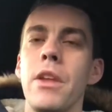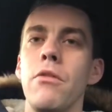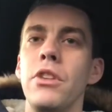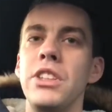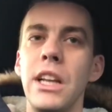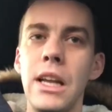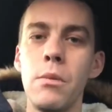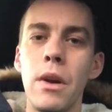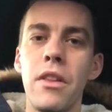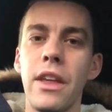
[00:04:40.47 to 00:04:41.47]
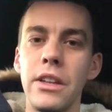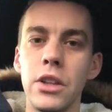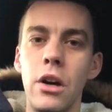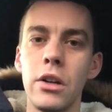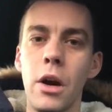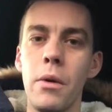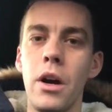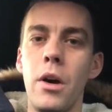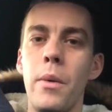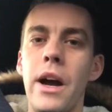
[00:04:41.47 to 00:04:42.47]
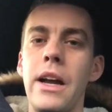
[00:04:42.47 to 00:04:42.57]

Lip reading: resilient when things aren't going our way,